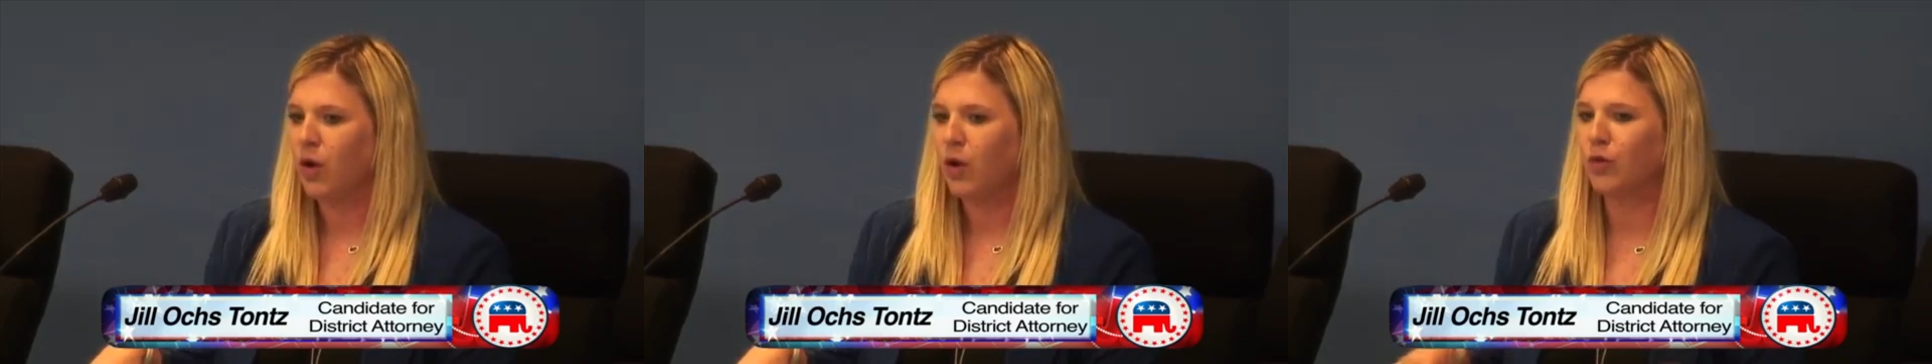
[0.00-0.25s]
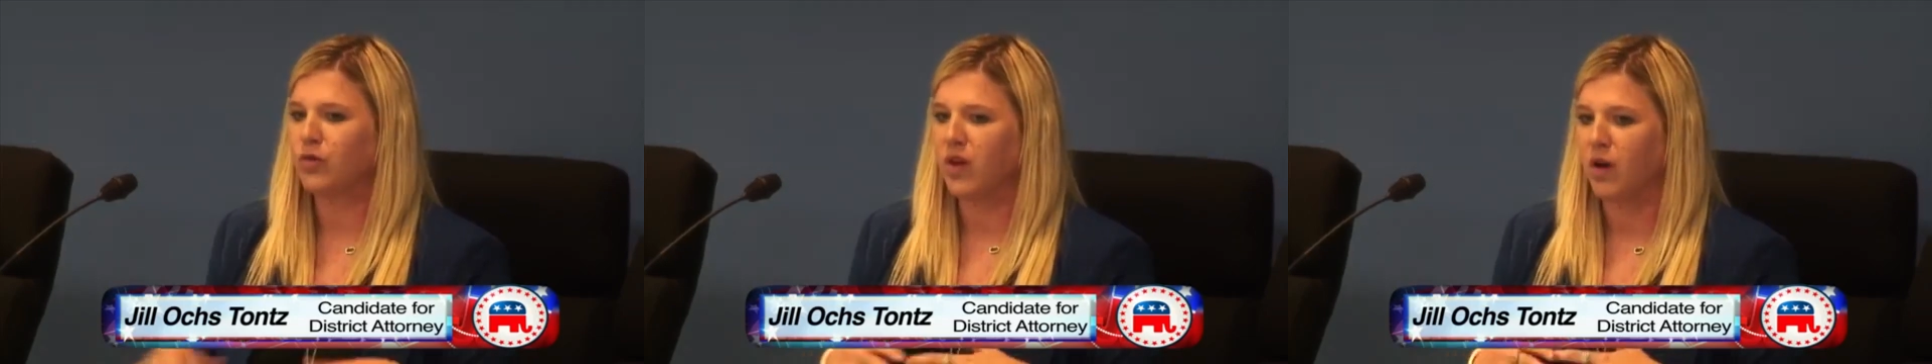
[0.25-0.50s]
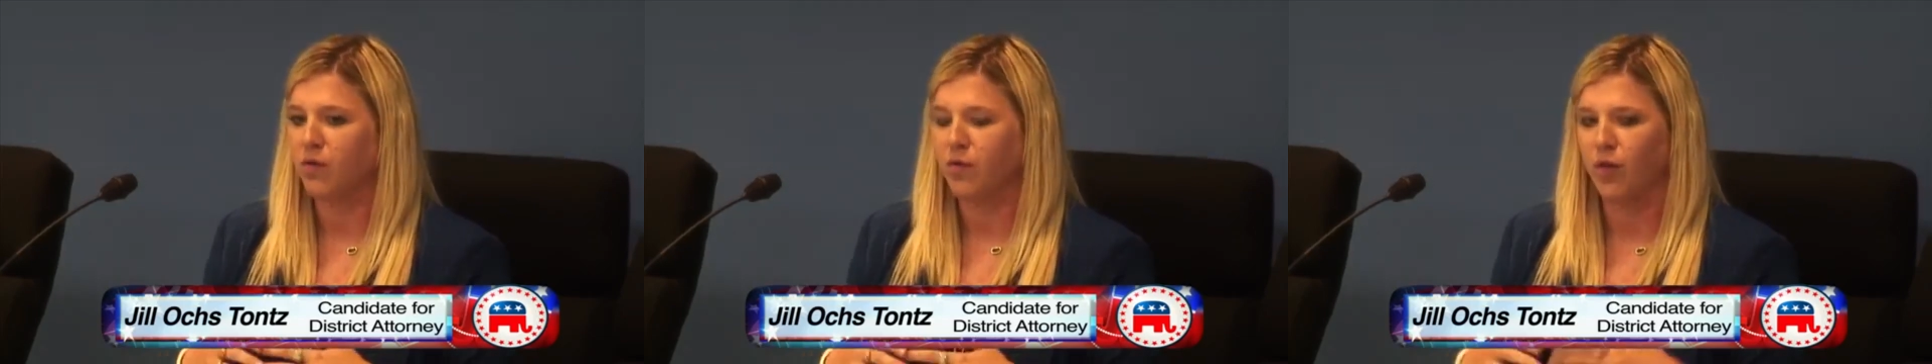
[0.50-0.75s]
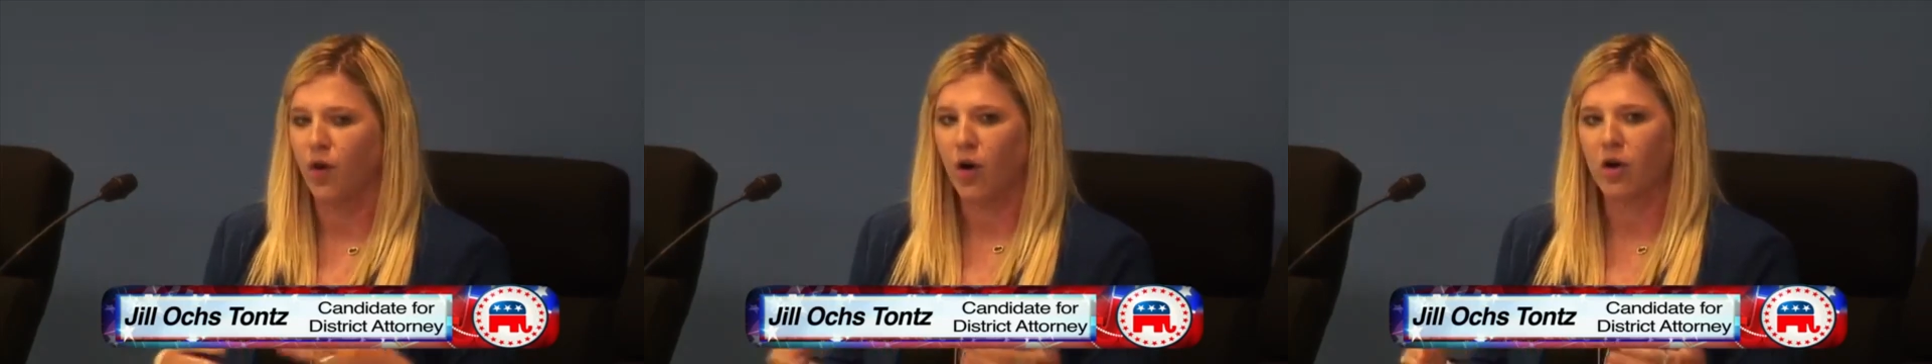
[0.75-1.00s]
who's there
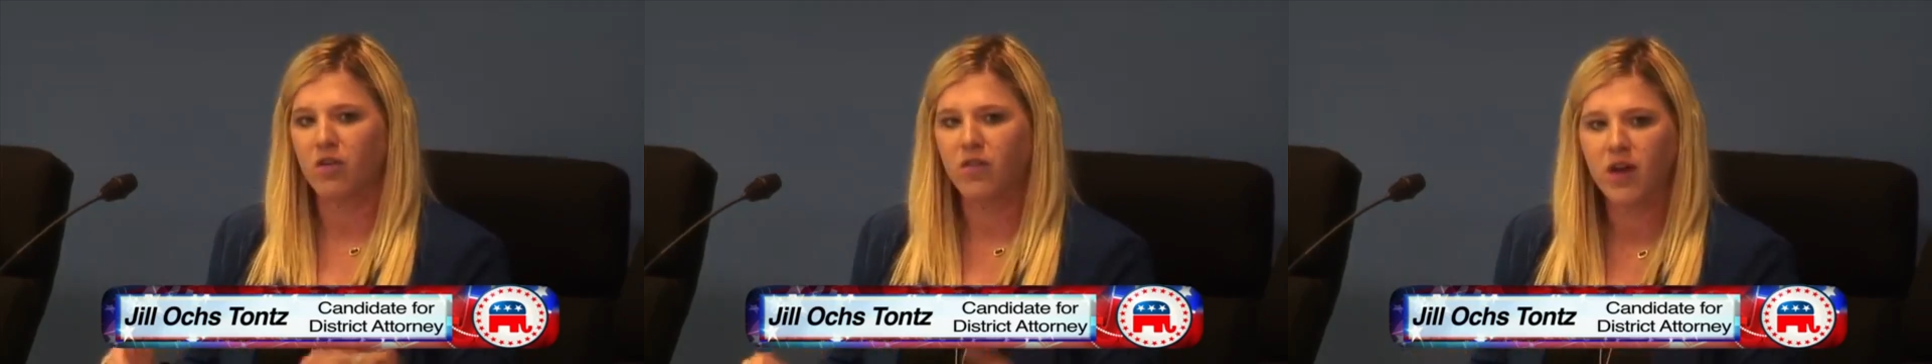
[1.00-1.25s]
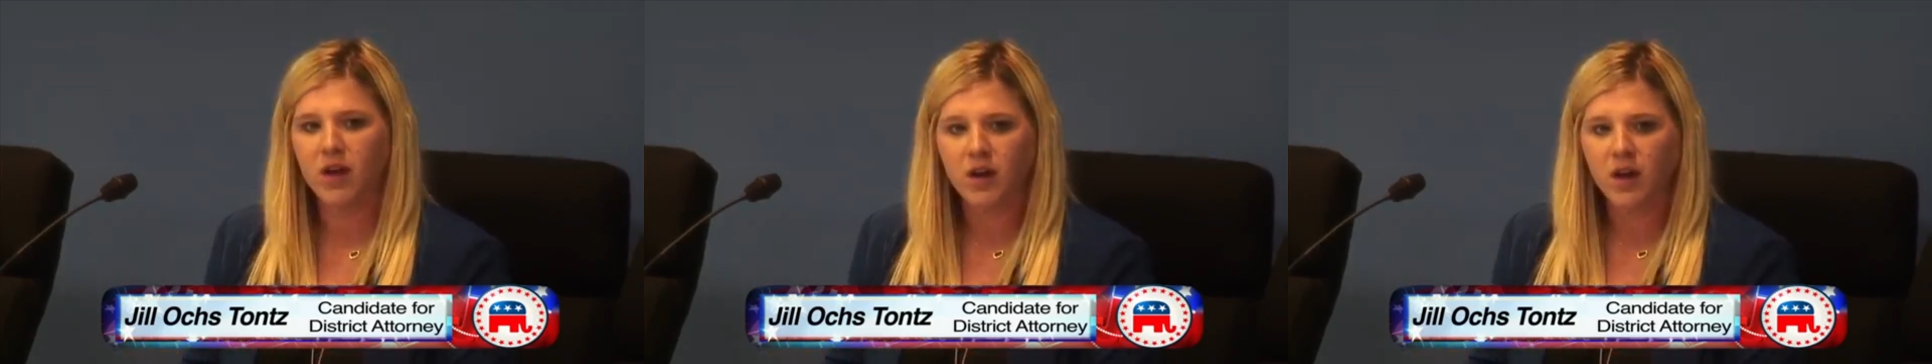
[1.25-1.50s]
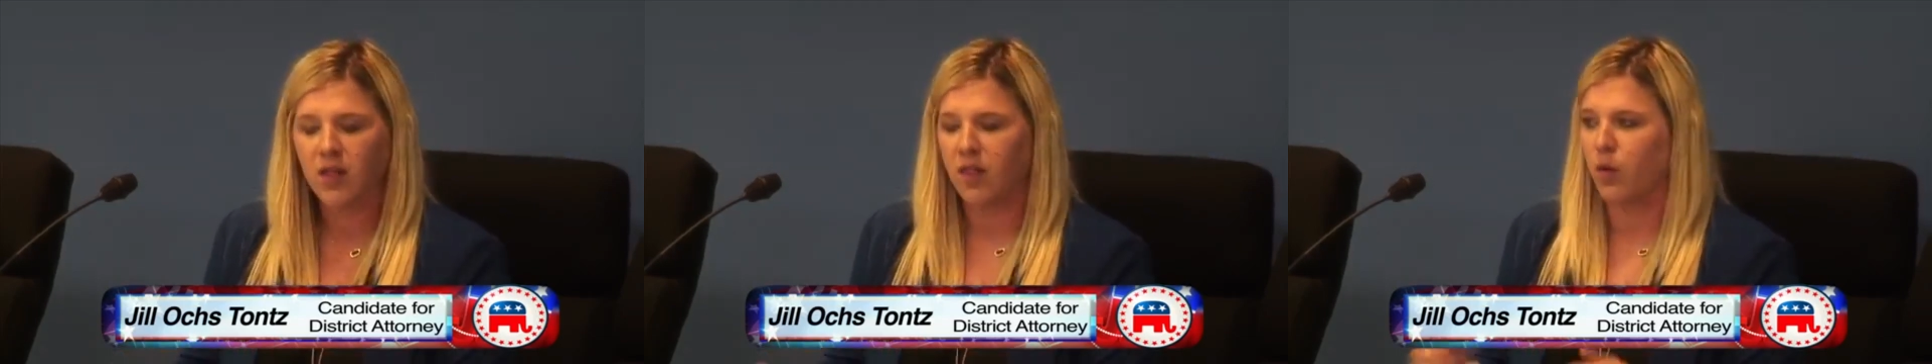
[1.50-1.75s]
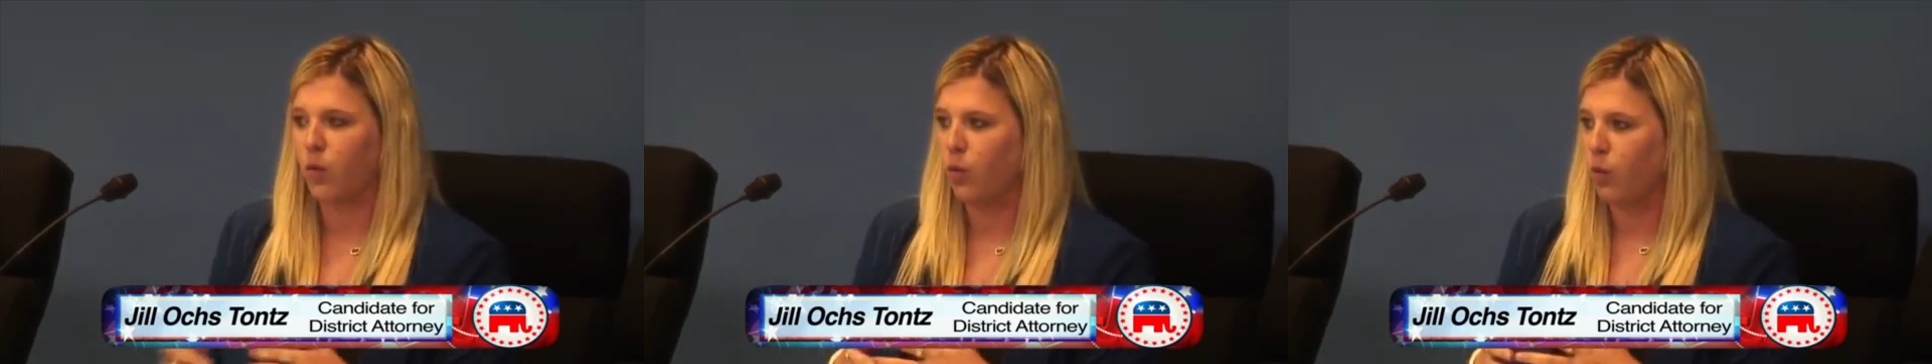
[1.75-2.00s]
for the heart of it that